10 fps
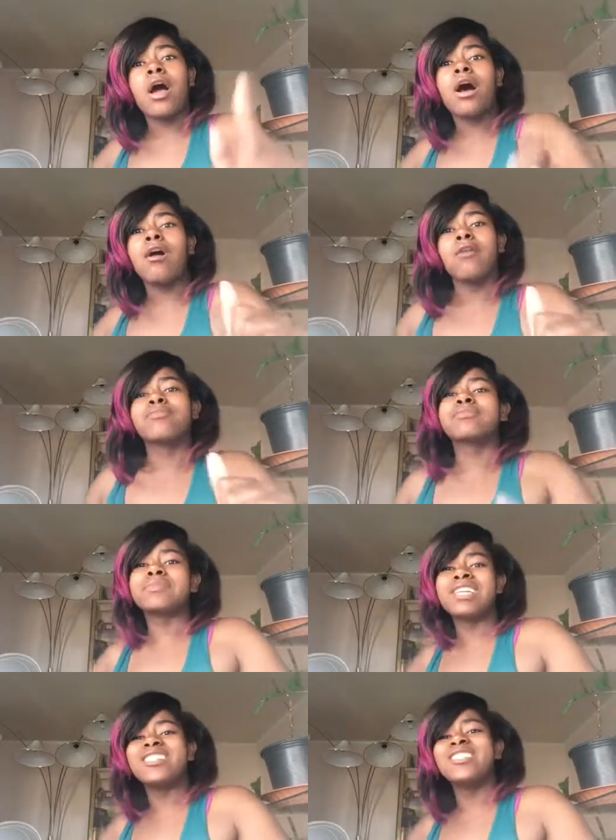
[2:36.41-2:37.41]
Oh,
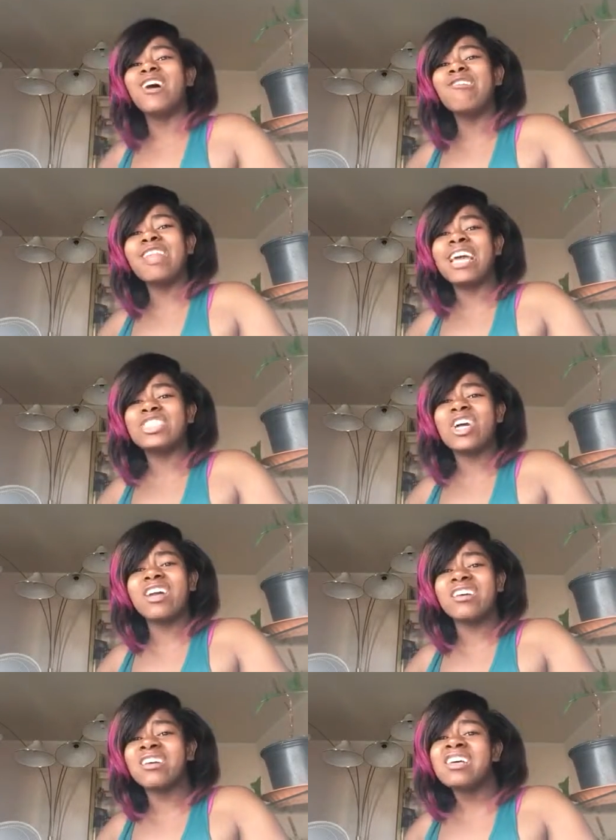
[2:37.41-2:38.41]
don't like
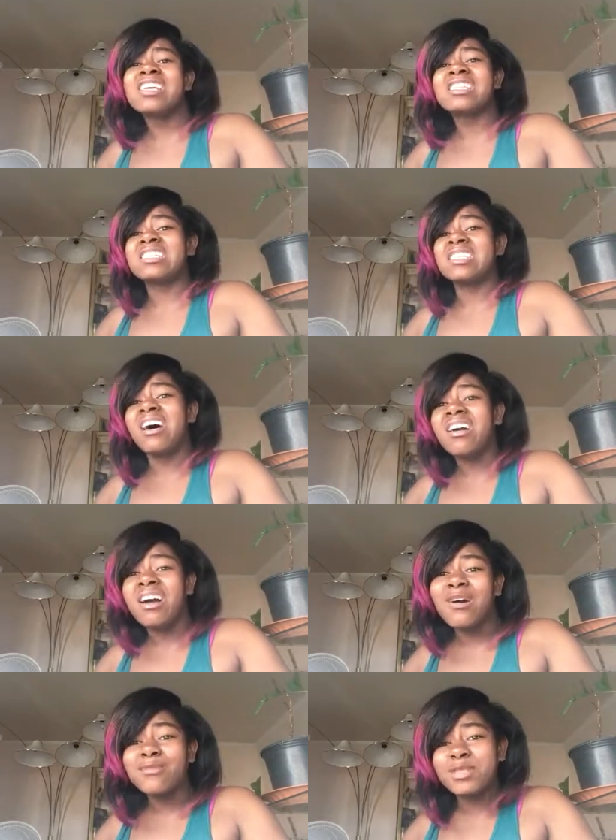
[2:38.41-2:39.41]
try to suck
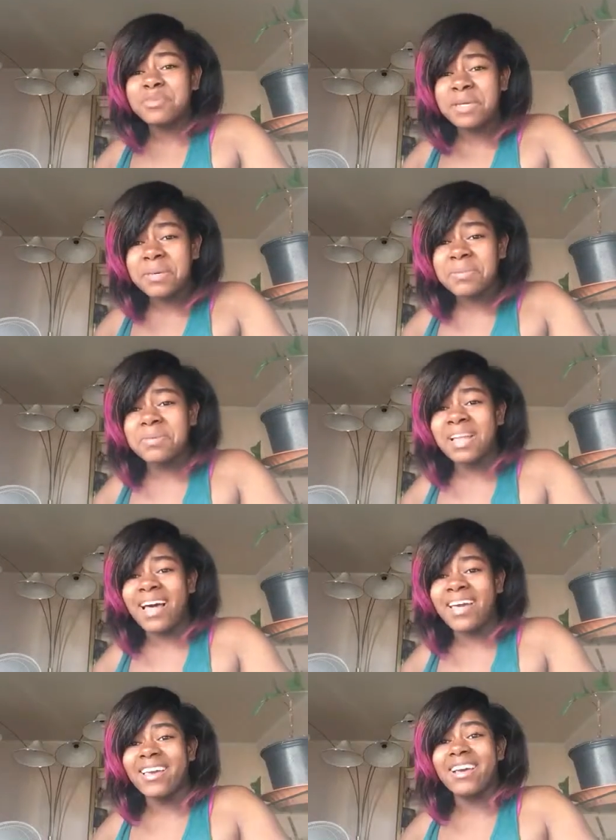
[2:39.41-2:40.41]
up to people
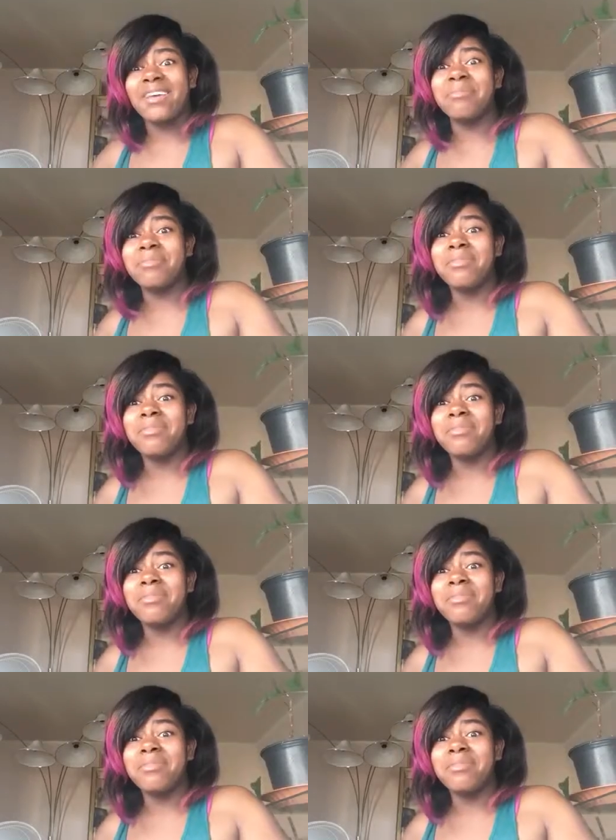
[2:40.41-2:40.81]
like,